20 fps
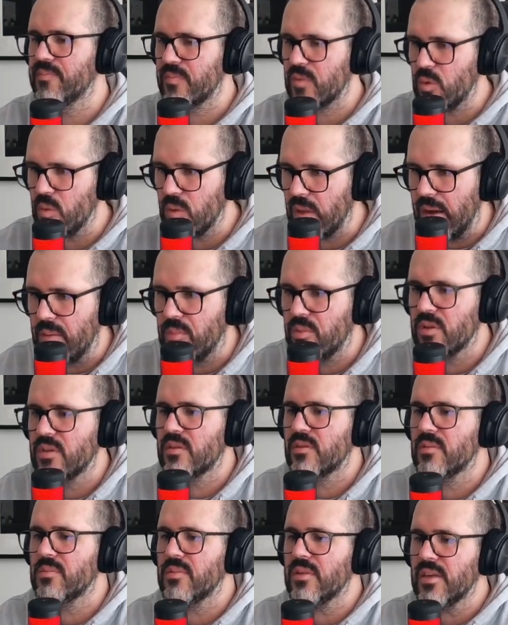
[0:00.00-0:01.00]

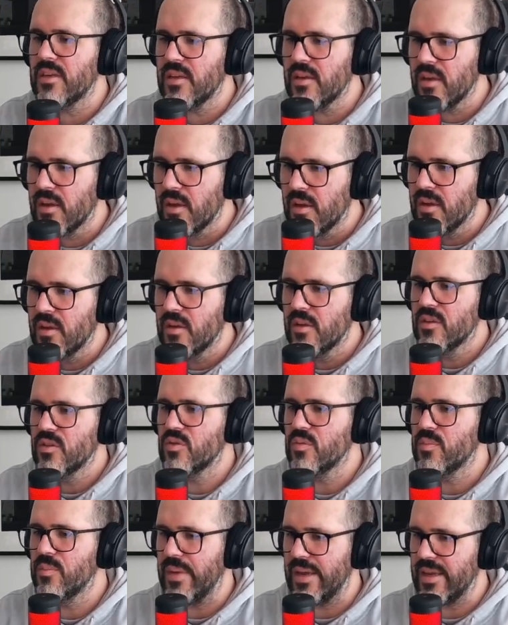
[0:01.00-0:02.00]
collaboratively
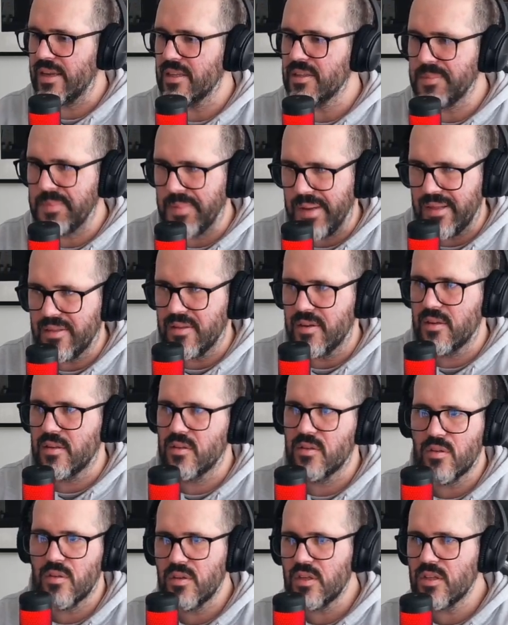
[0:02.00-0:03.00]
to make it better. You
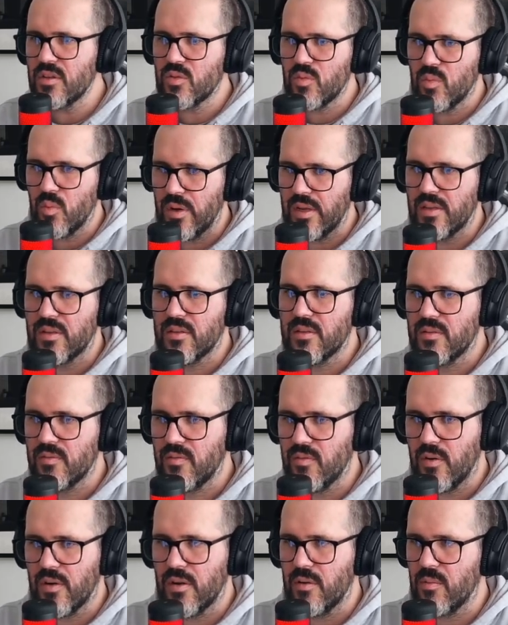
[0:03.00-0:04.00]
don't need to wait
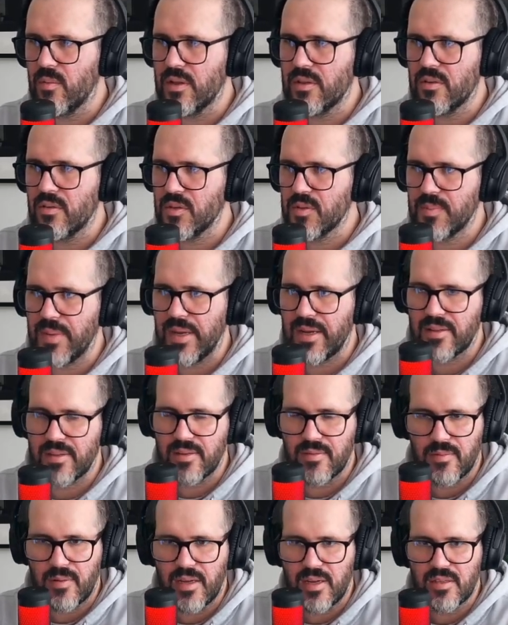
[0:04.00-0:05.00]
for the
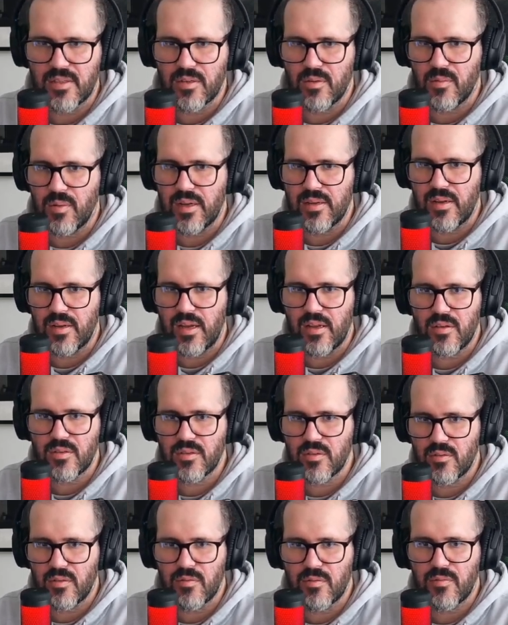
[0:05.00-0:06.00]
retrospective, right? So I
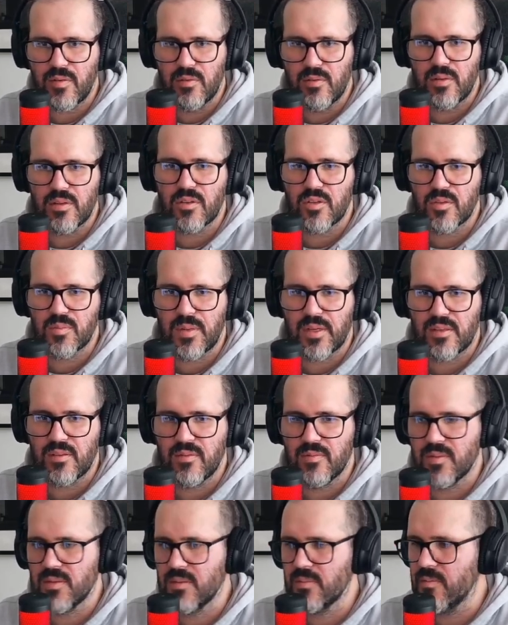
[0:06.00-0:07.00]
also don't find
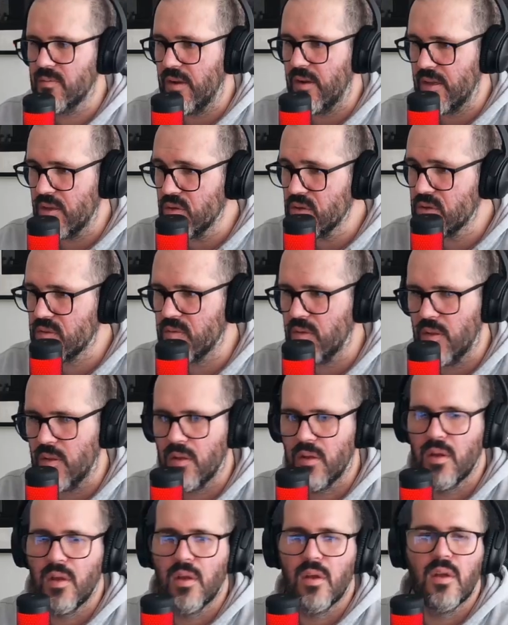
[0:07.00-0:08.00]
retrospectives very useful.
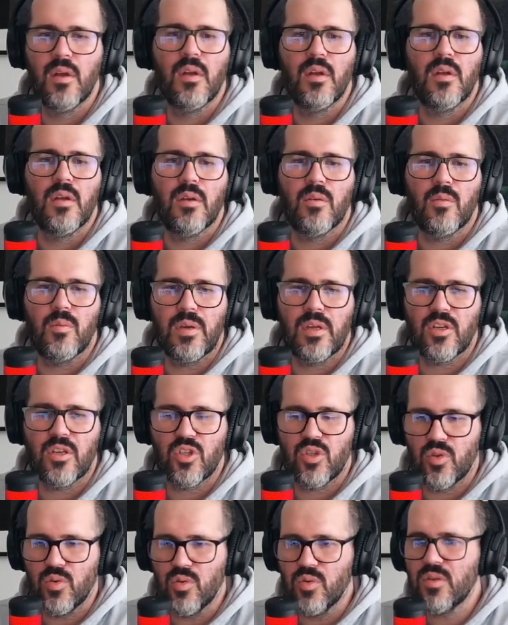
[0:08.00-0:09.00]
We
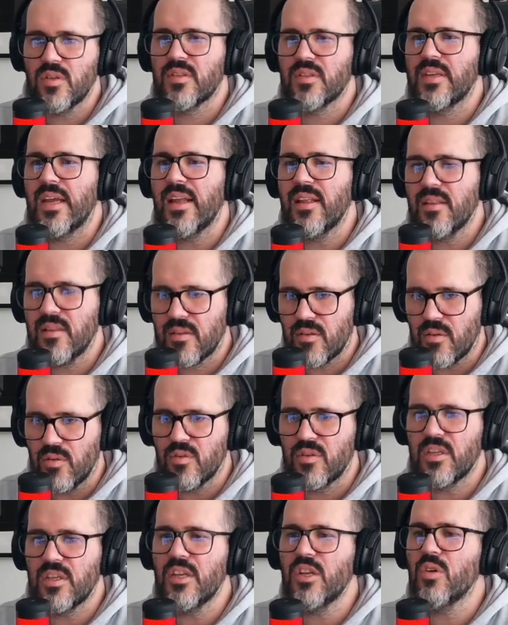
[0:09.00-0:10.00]
should send
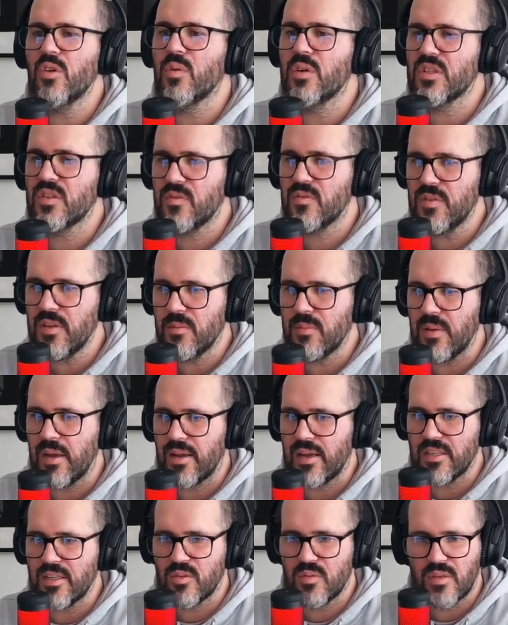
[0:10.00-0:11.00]
continuous
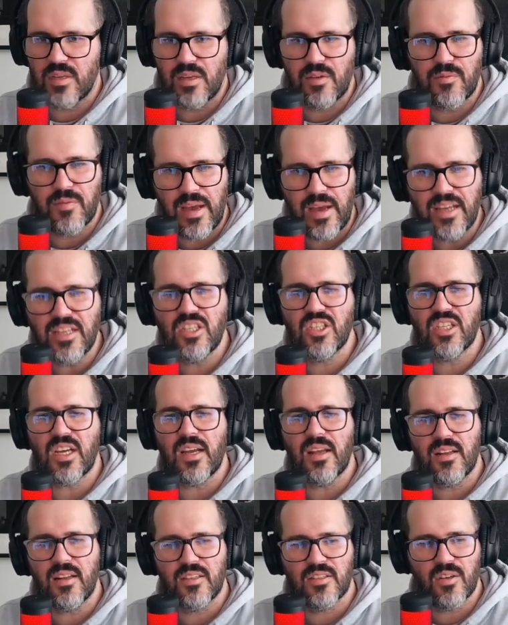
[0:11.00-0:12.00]
feedback, as if
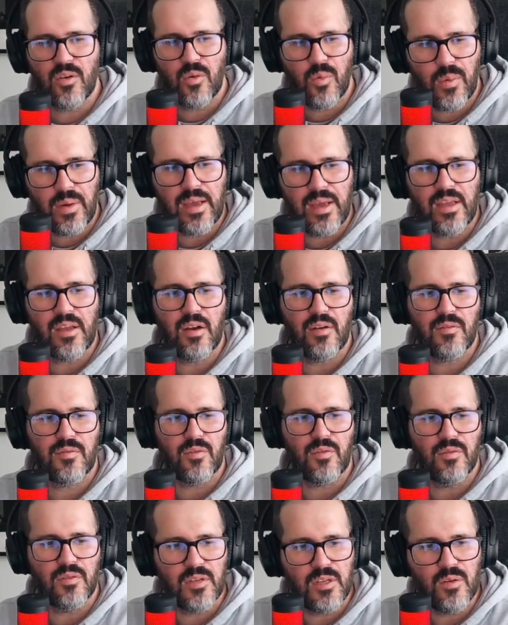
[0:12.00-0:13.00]
Agile is a way of
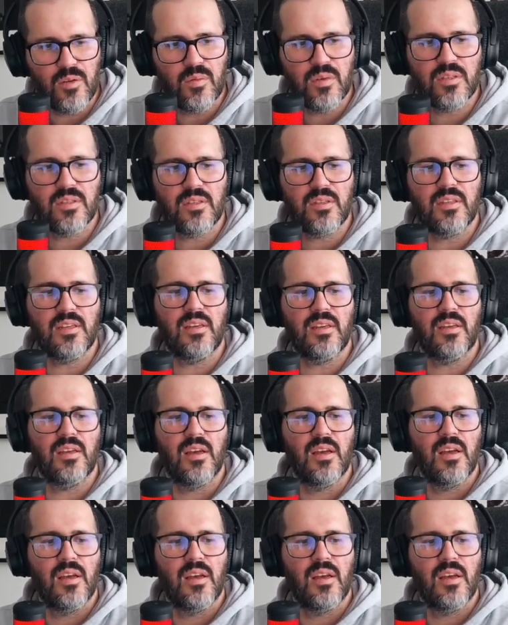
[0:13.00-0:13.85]
continuously